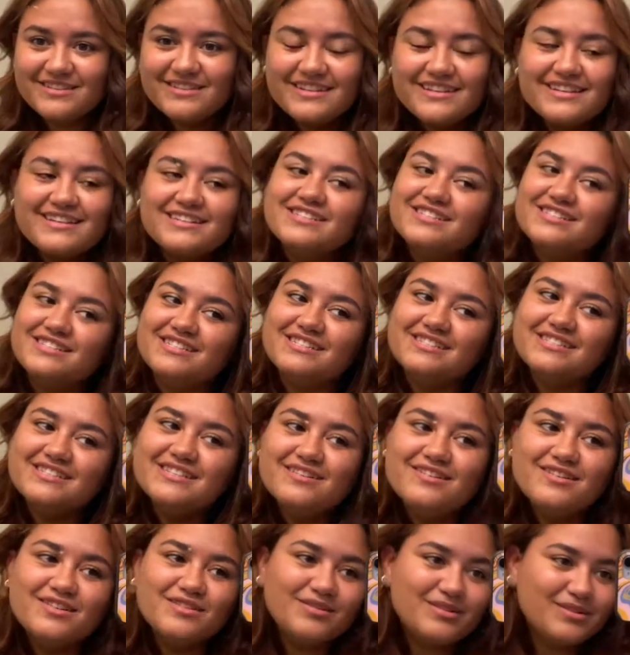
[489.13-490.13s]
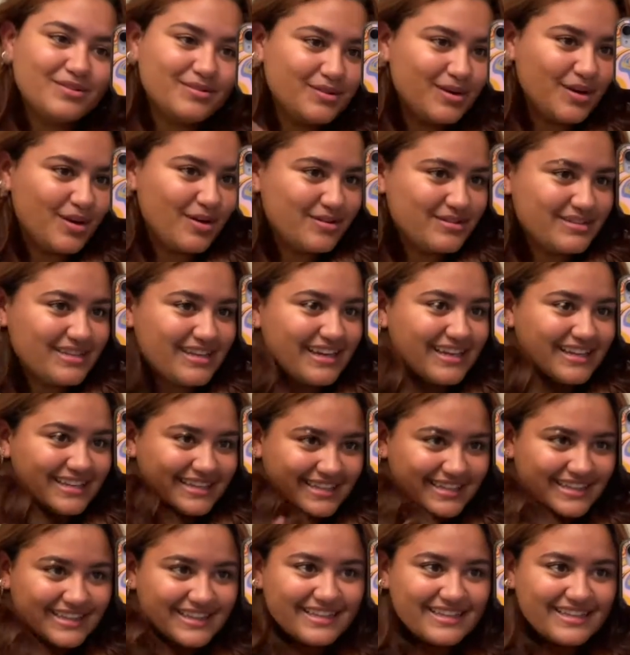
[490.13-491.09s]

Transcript: it because she's the only one who knows that I did